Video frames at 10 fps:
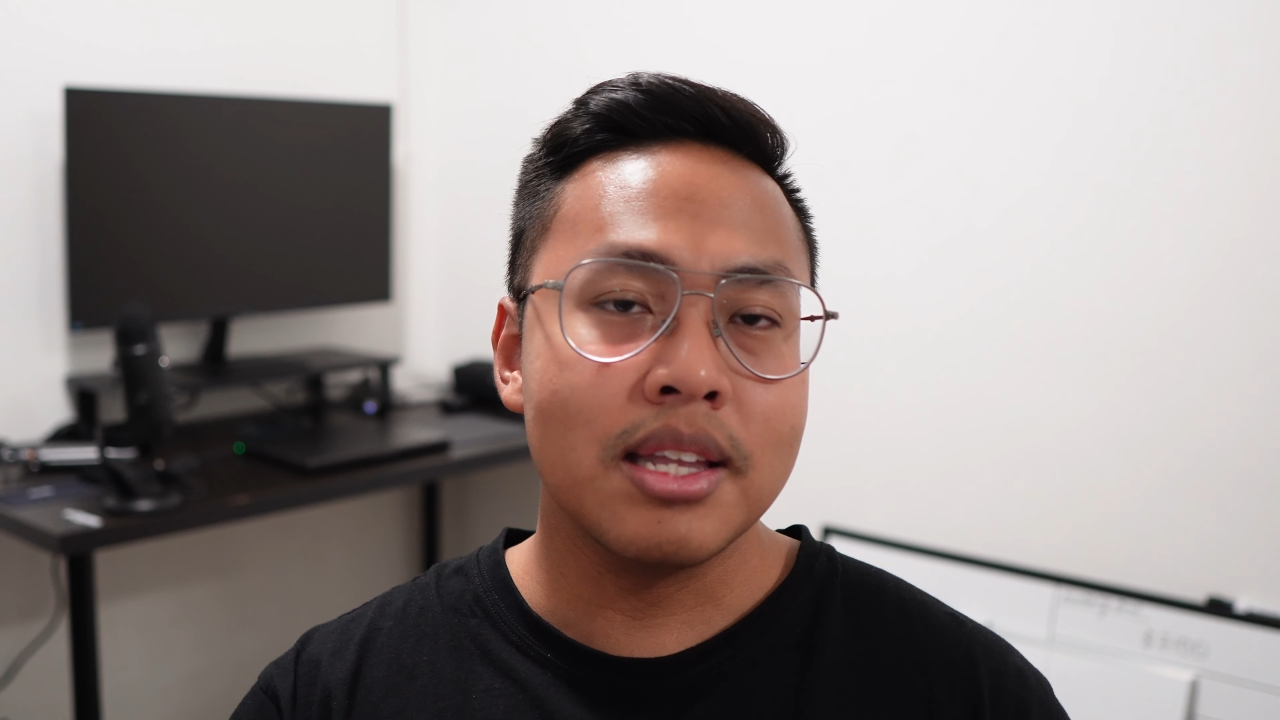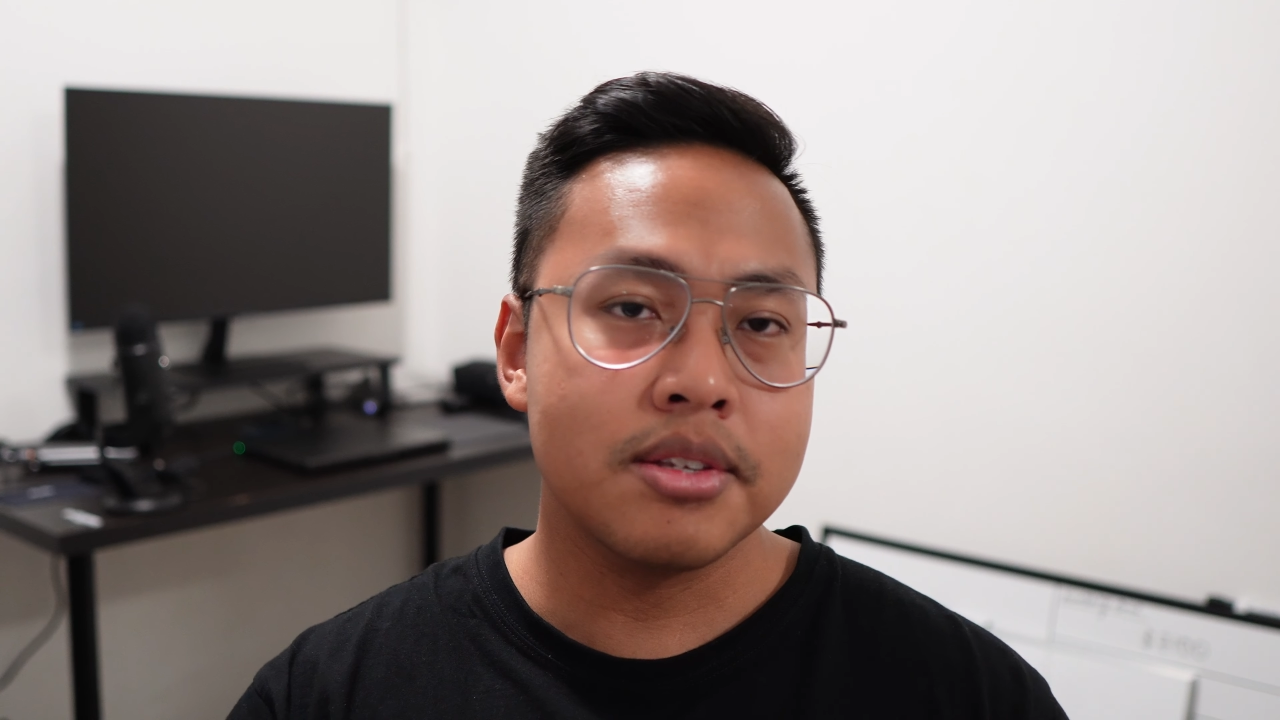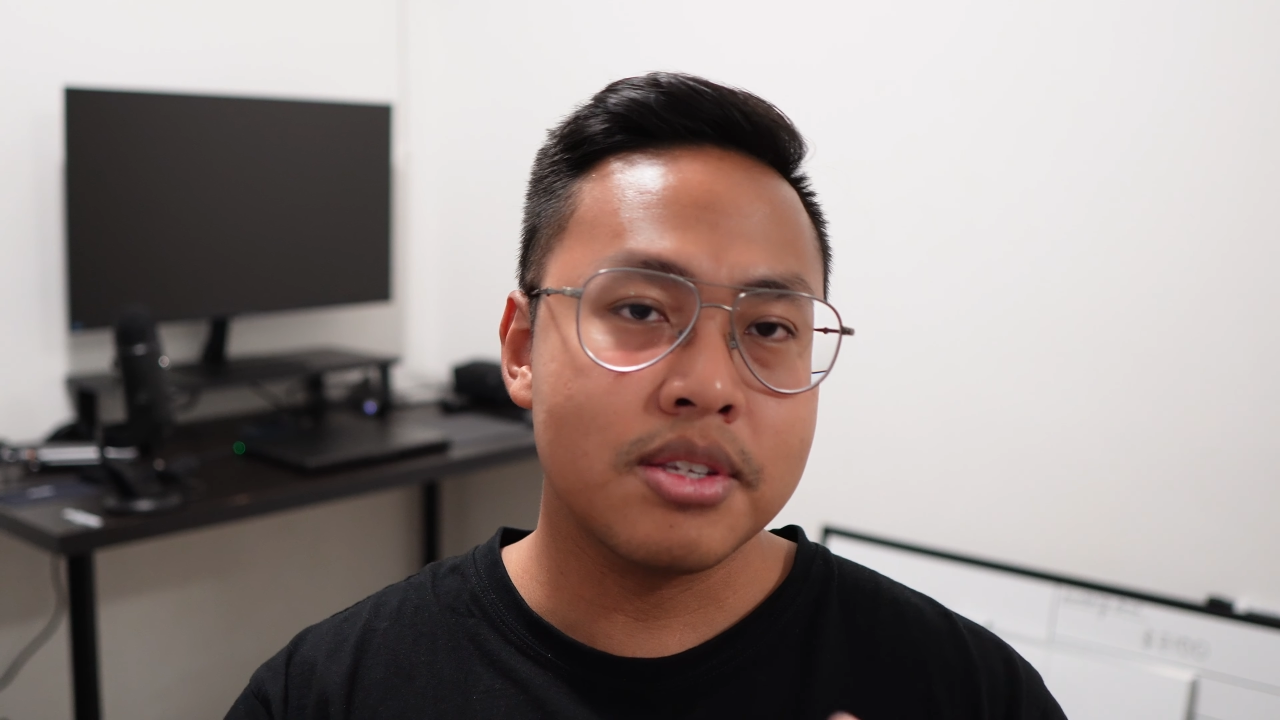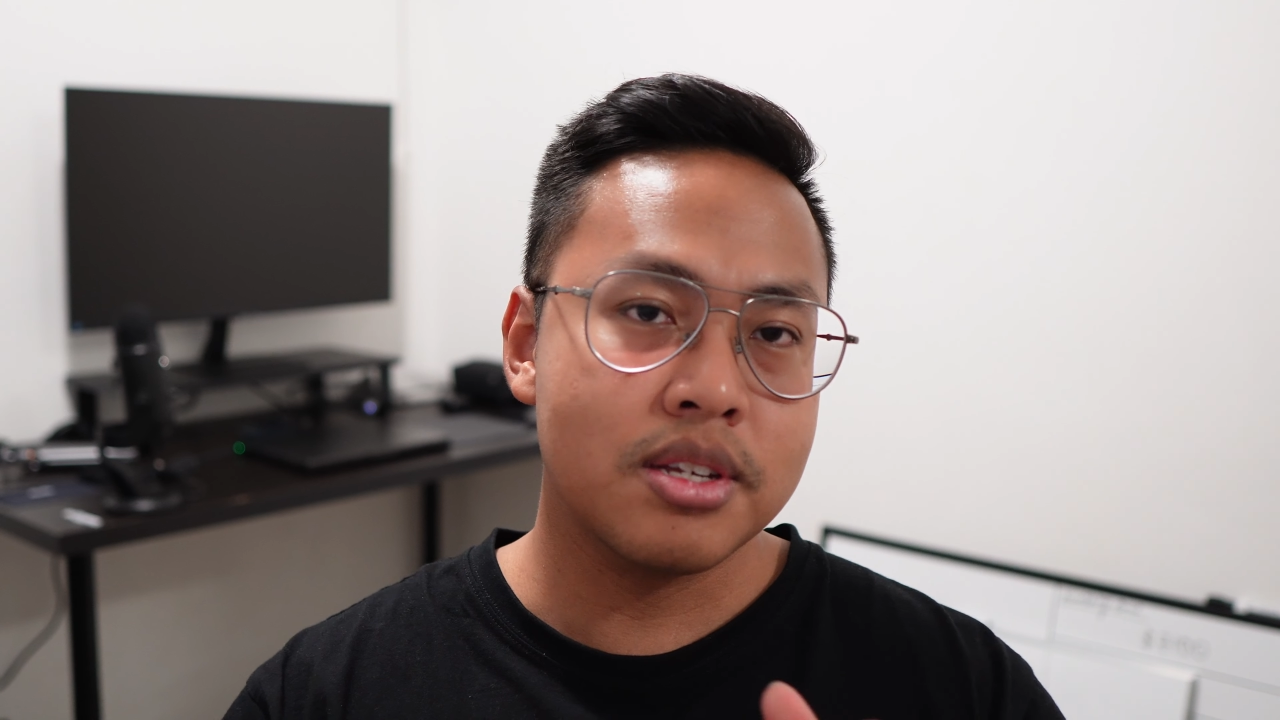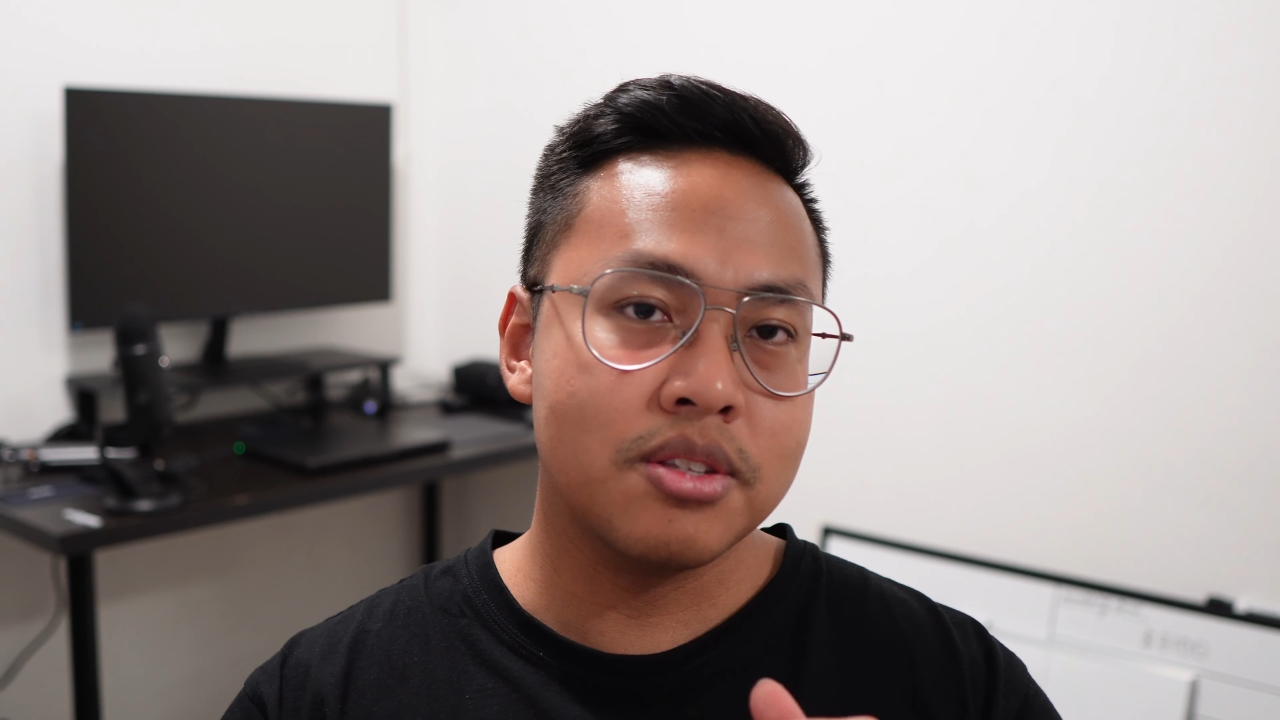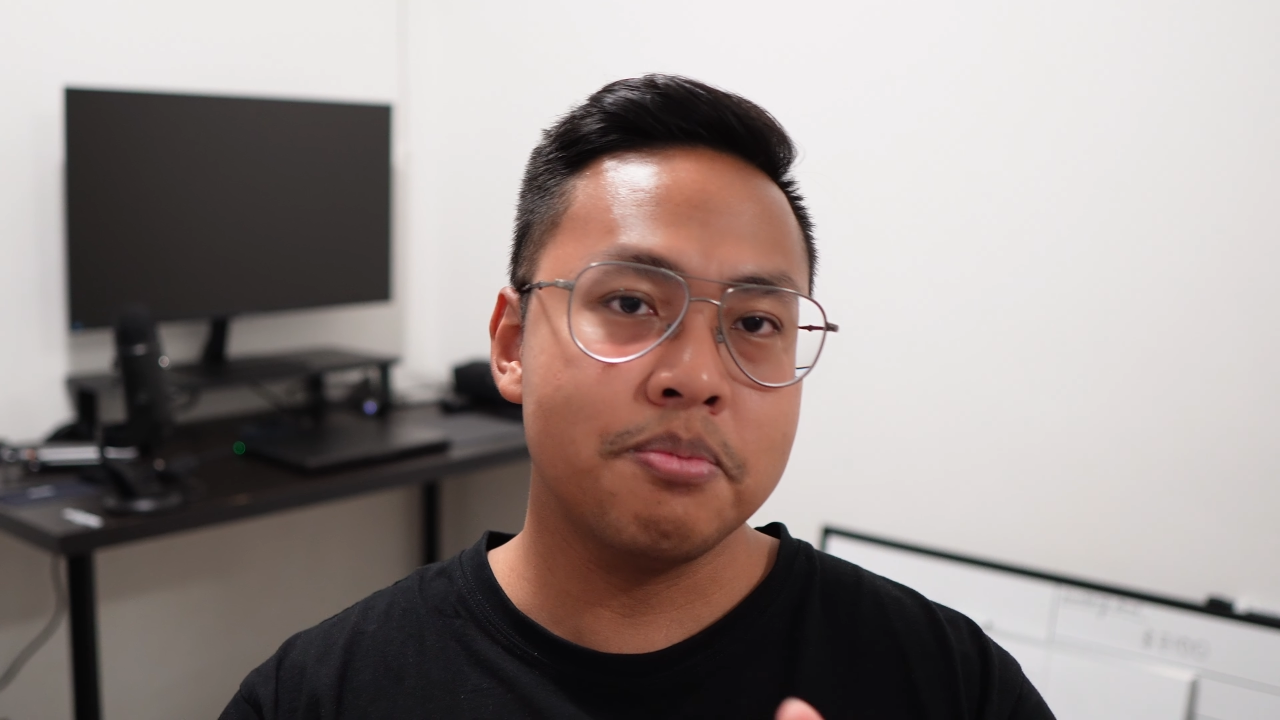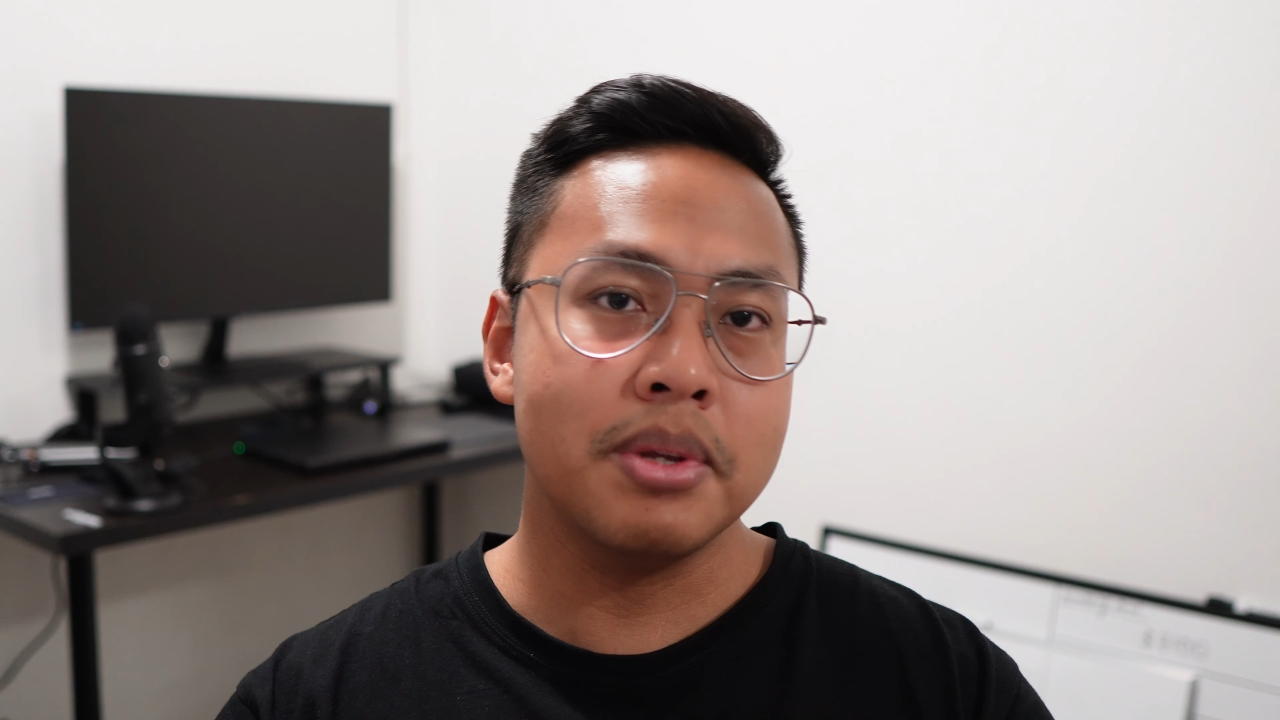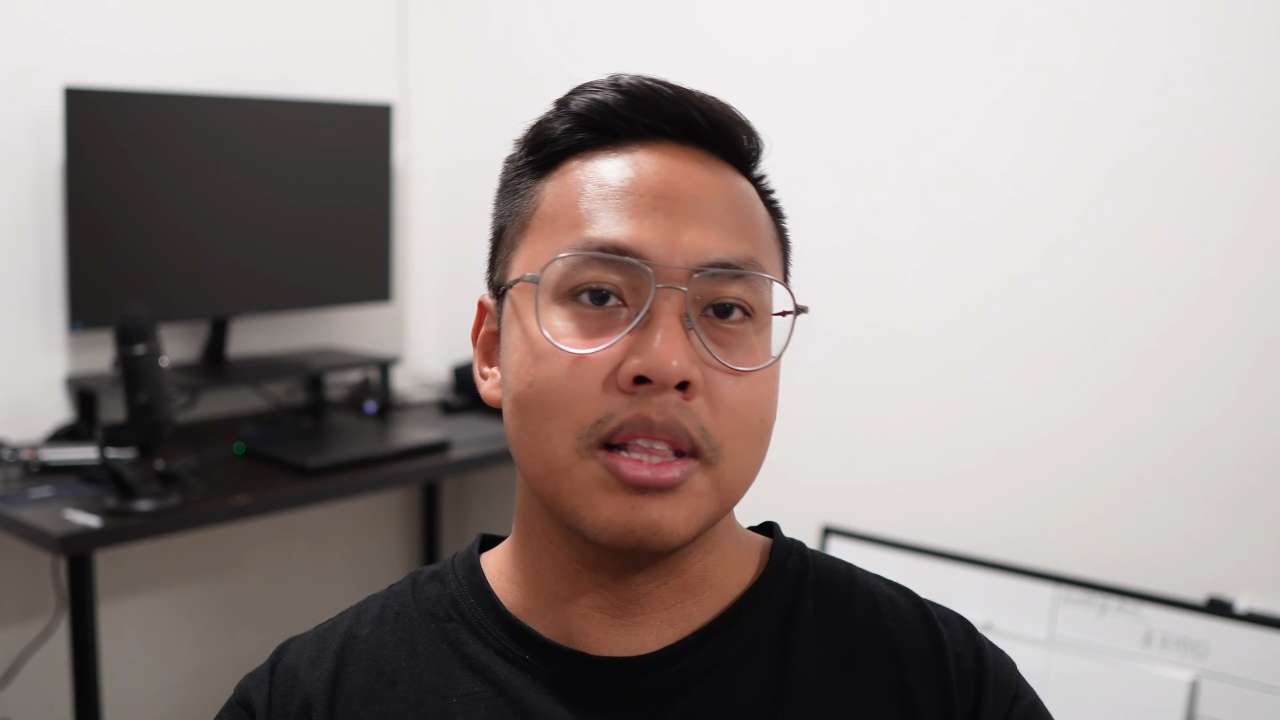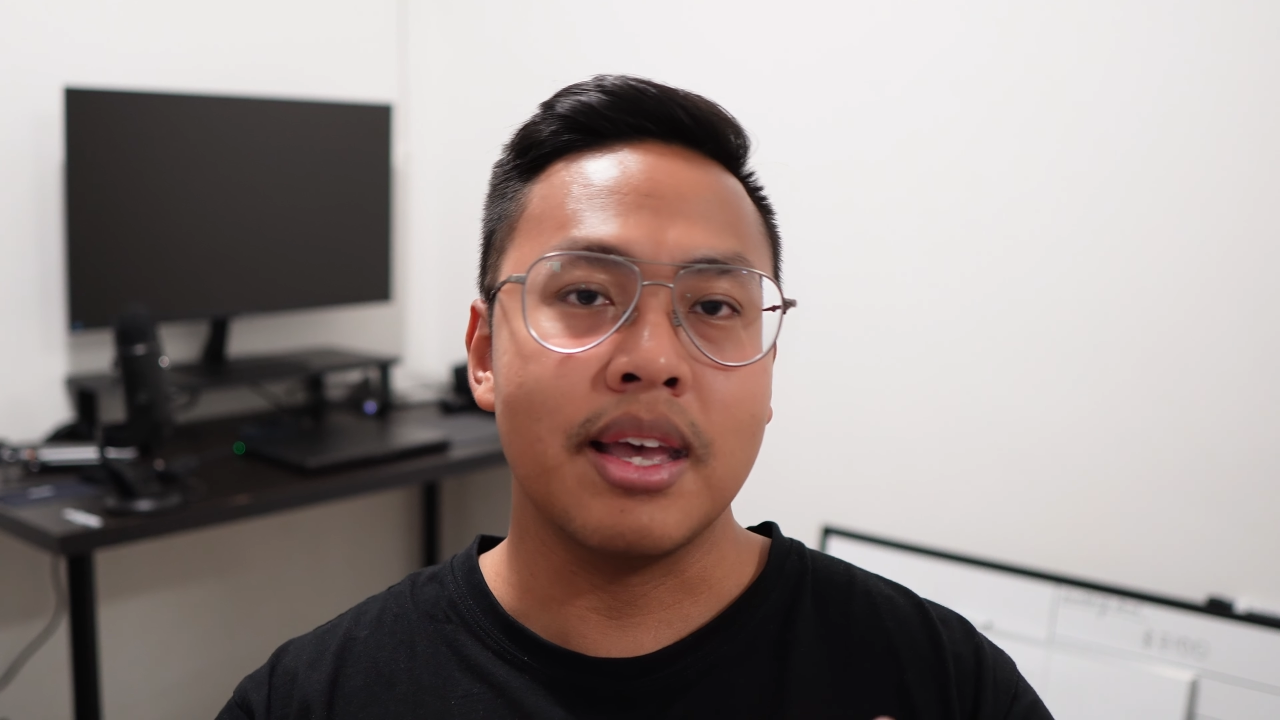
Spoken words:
just to build